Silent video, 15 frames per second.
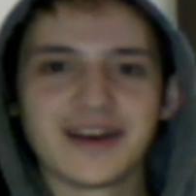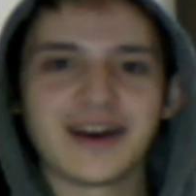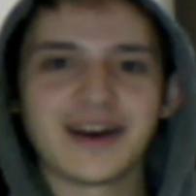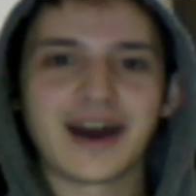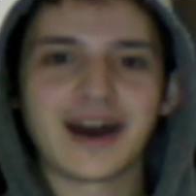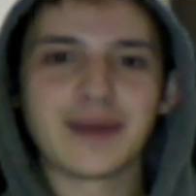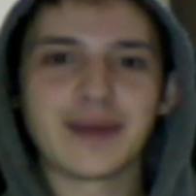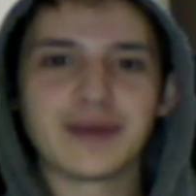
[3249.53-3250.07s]

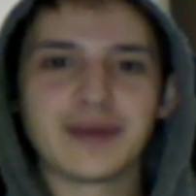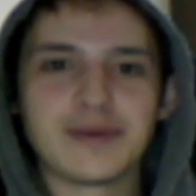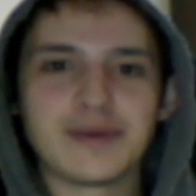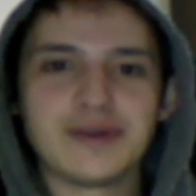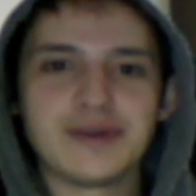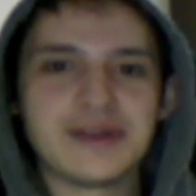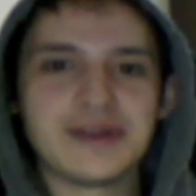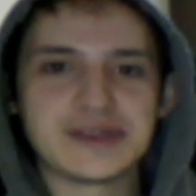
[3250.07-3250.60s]
I'm
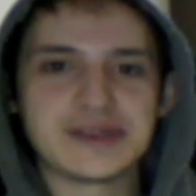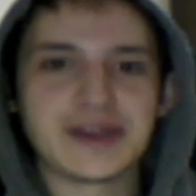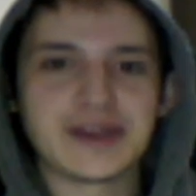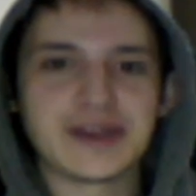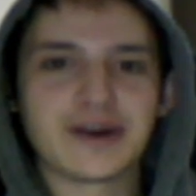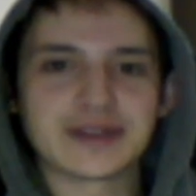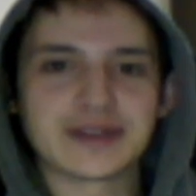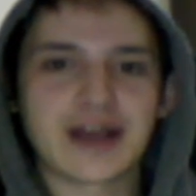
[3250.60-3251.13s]

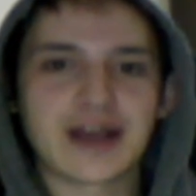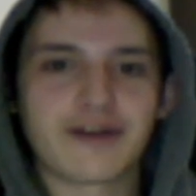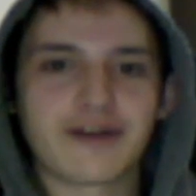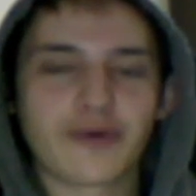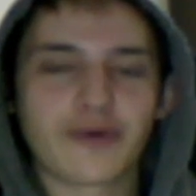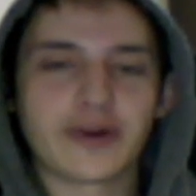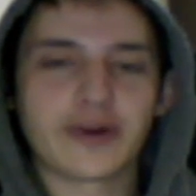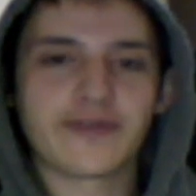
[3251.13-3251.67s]
WDZO. Is
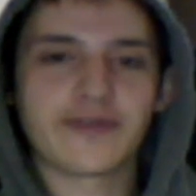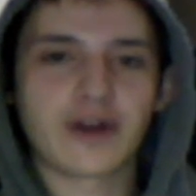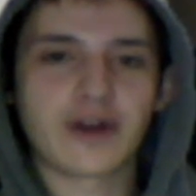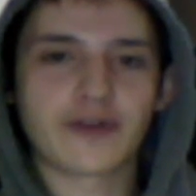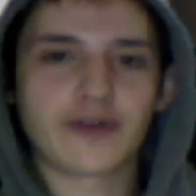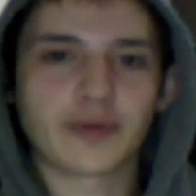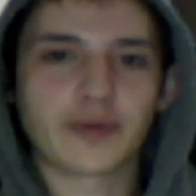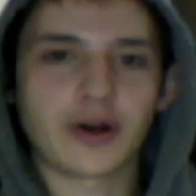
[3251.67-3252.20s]
California far
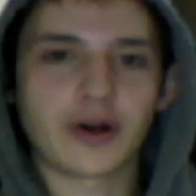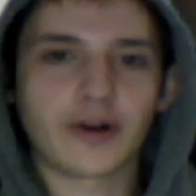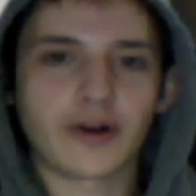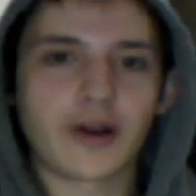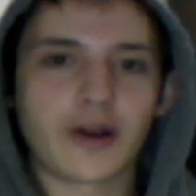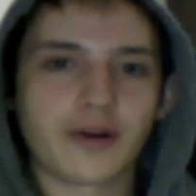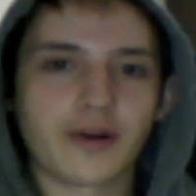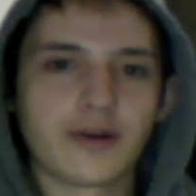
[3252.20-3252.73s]
from
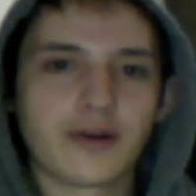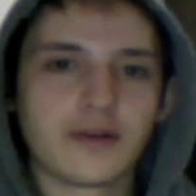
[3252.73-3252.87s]
Colorado?